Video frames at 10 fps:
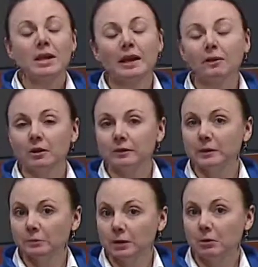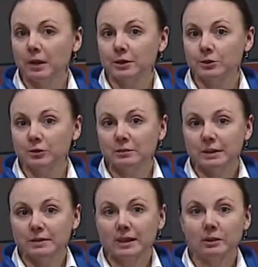And often they require
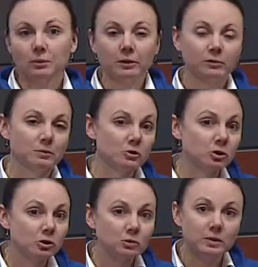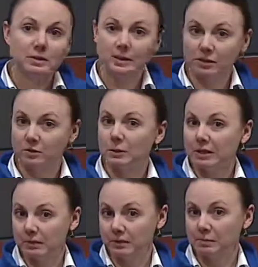treatments anywhere from 2 to 6
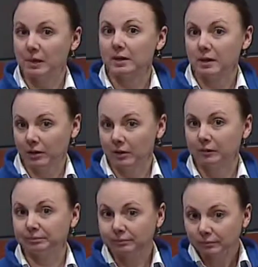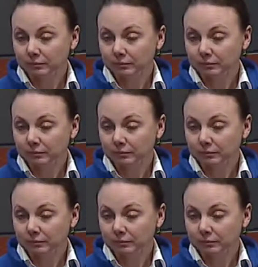weeks, depending on